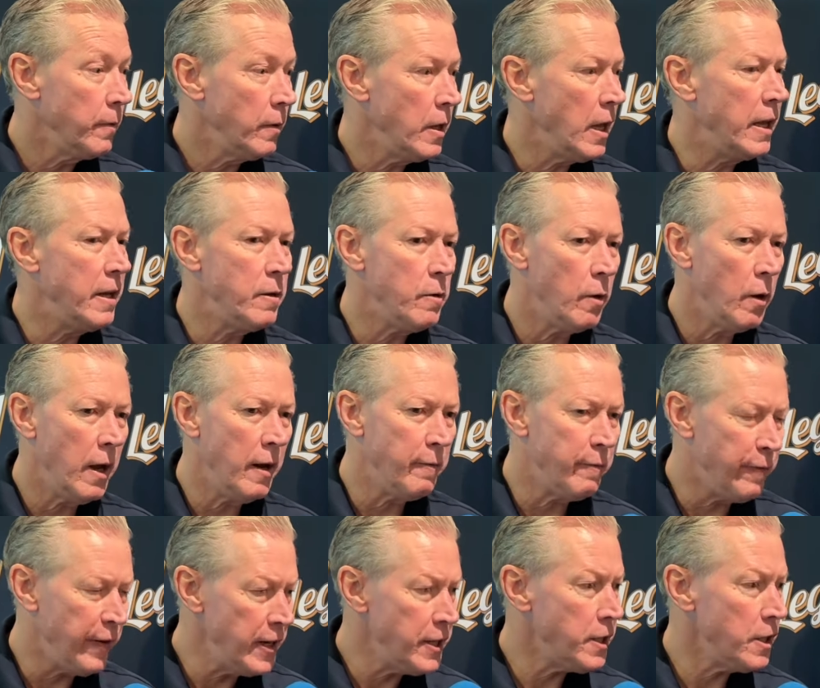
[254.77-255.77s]
And
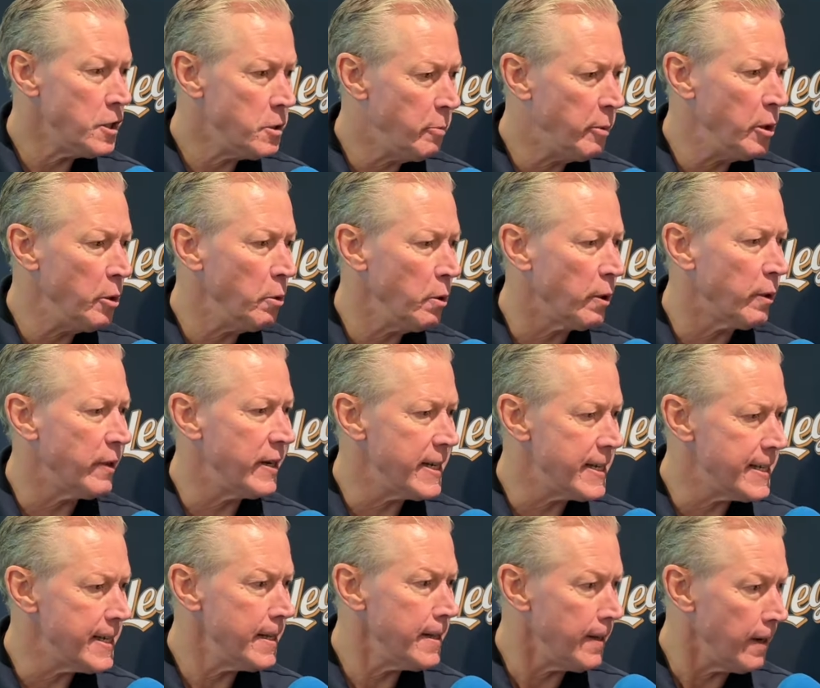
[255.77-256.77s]
vintage Buehler
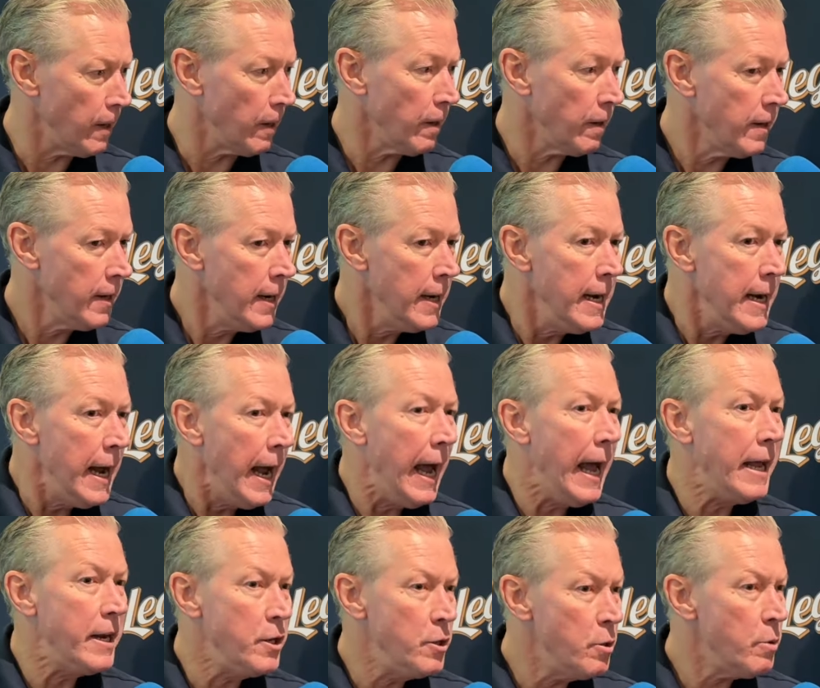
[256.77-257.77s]
is in there,
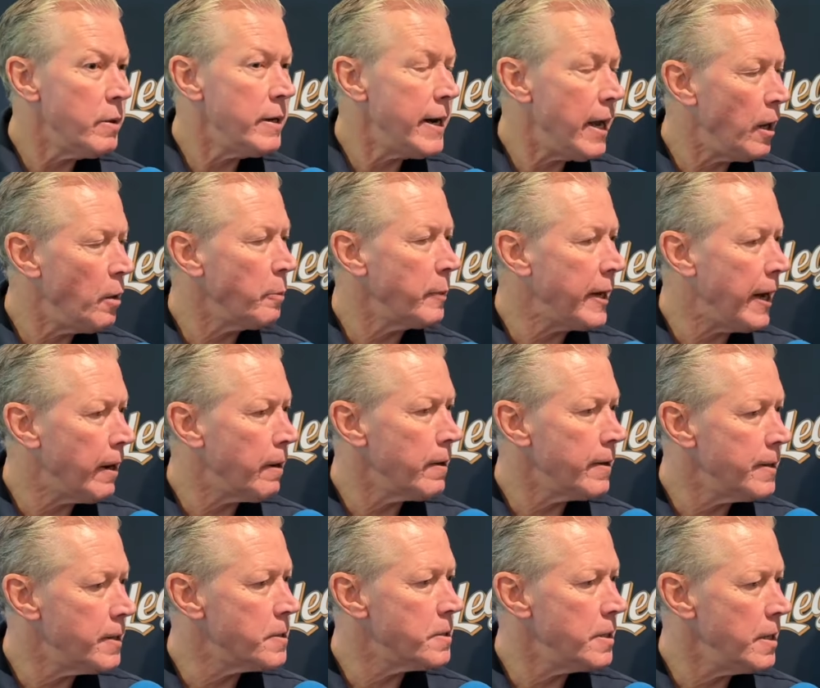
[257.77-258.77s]
and you can help carry
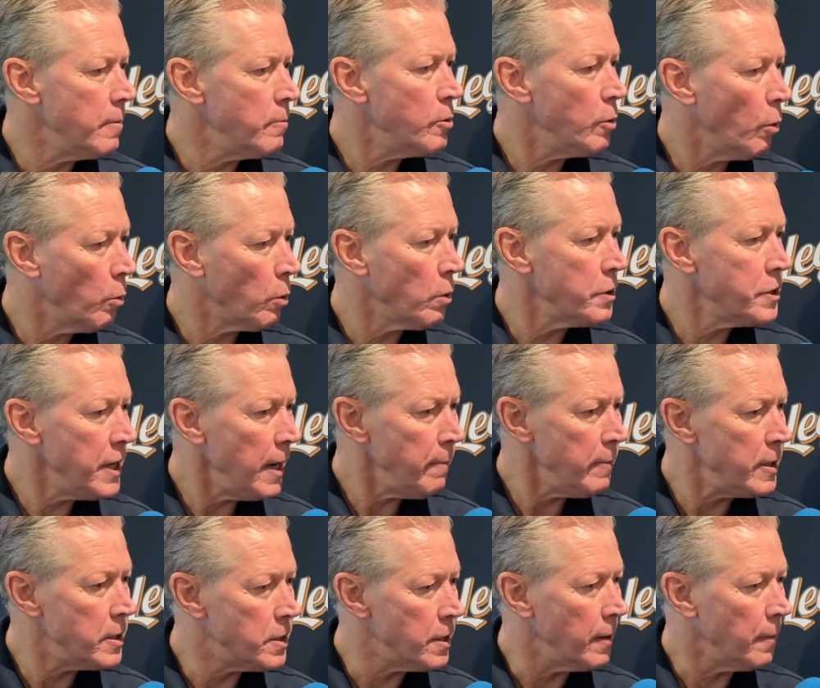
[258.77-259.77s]
this team to a world
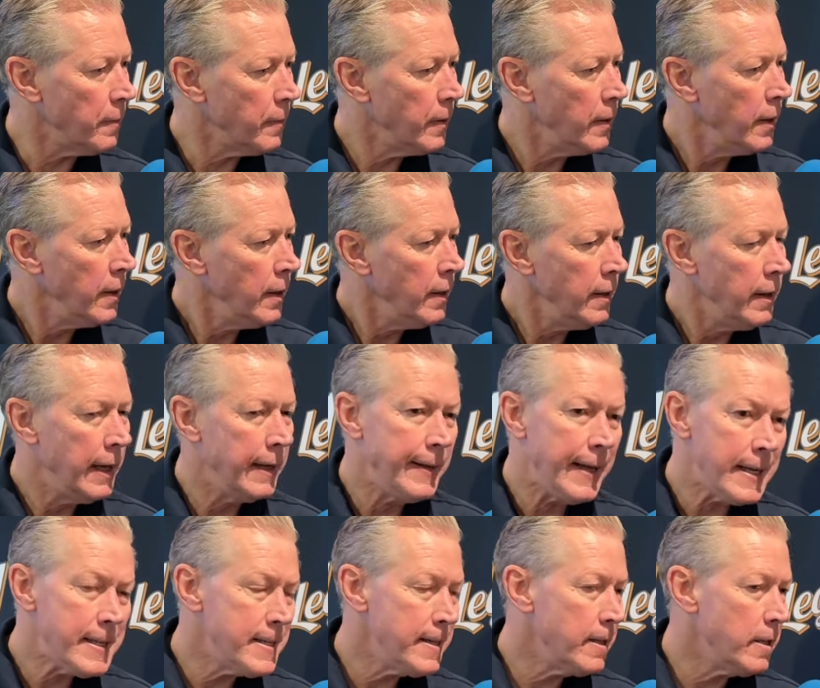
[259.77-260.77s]
championship. And
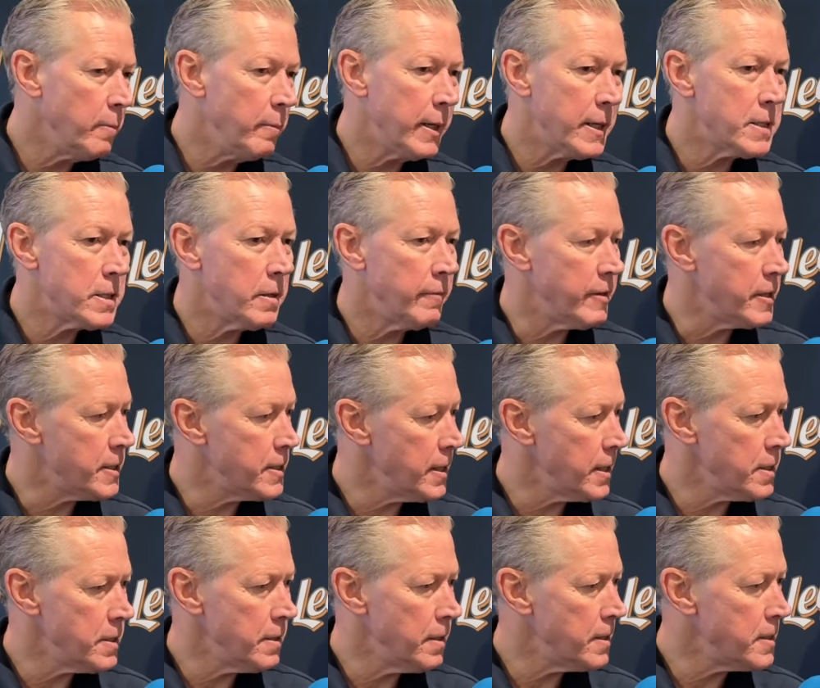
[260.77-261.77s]
that's in the midst of a
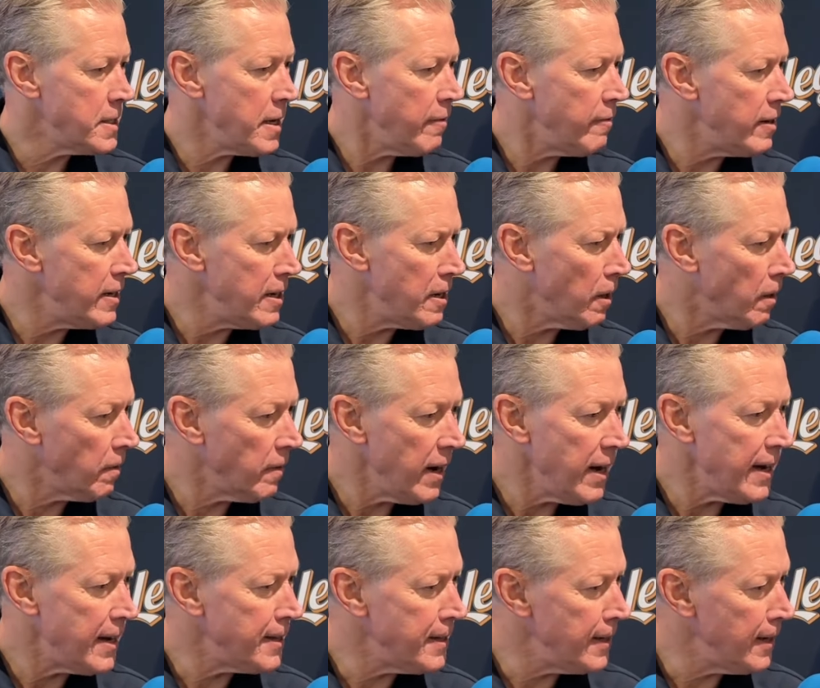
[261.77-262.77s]
6 and a 7
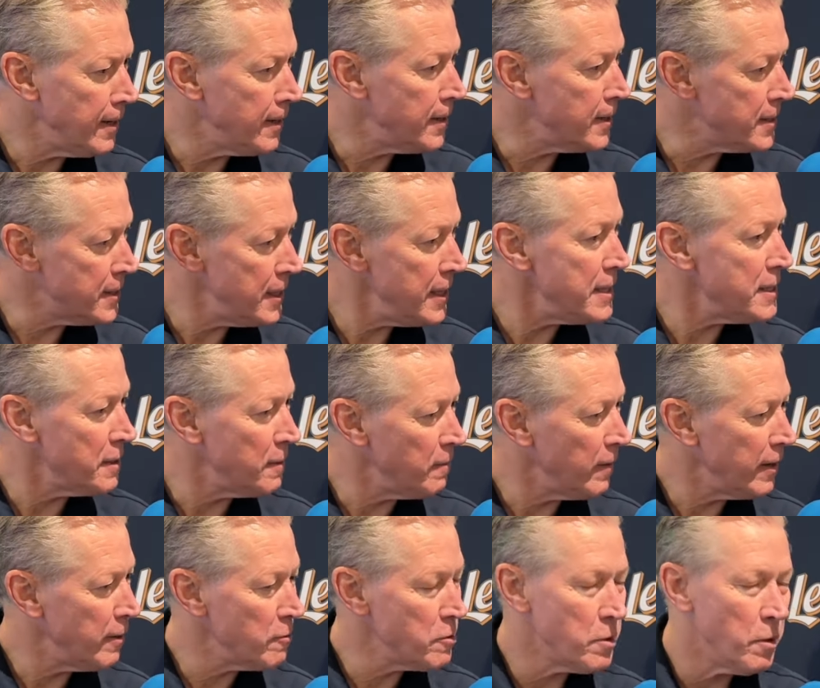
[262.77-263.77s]
ERA at the end of the season
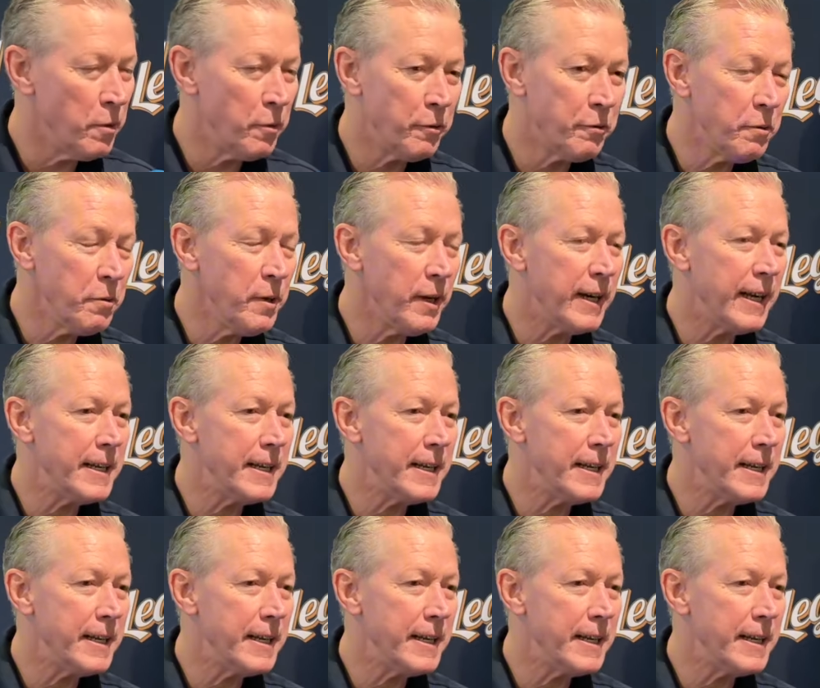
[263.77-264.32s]
when he was going through it.